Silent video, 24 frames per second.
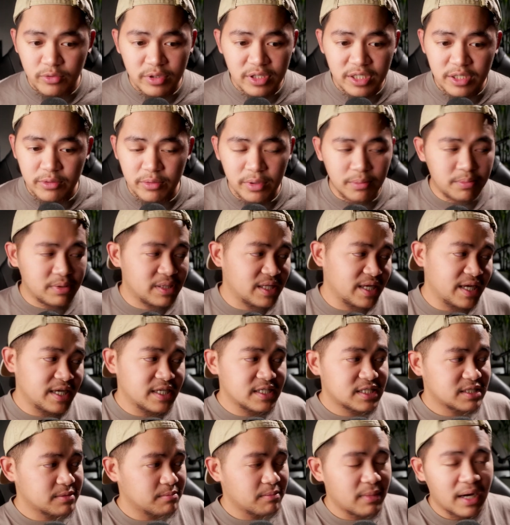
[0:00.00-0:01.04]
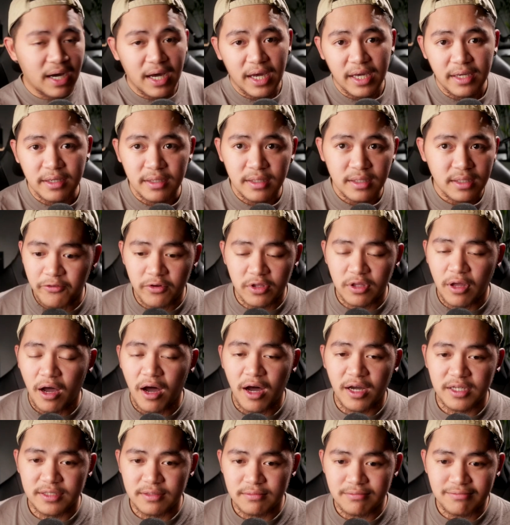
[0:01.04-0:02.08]
really replace my
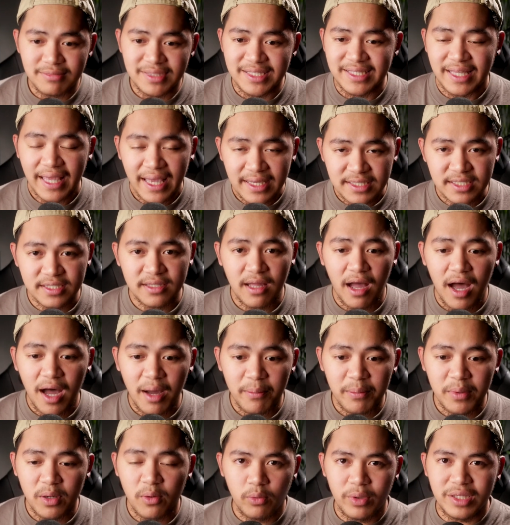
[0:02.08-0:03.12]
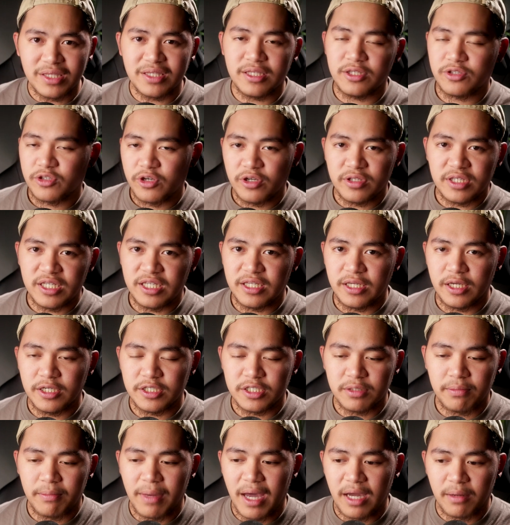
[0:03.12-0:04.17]
full-on desktop with the
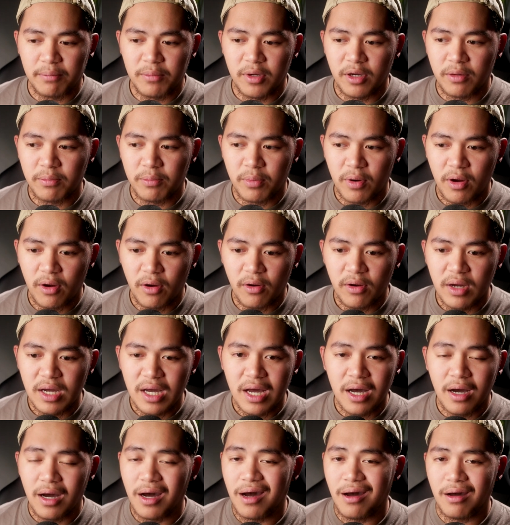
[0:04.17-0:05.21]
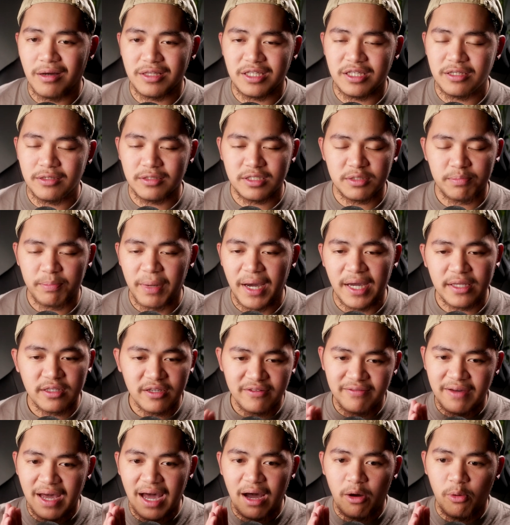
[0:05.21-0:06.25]
13-inch MacBook Pro, despite
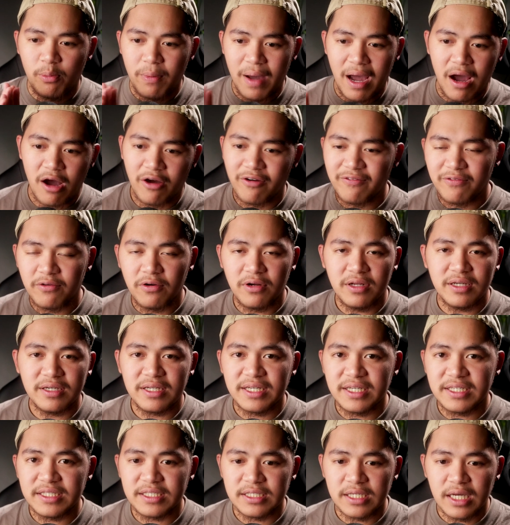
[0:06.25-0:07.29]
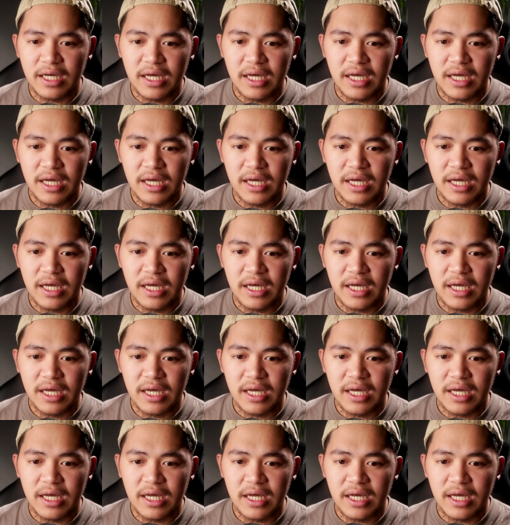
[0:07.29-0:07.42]
of how powerful it is.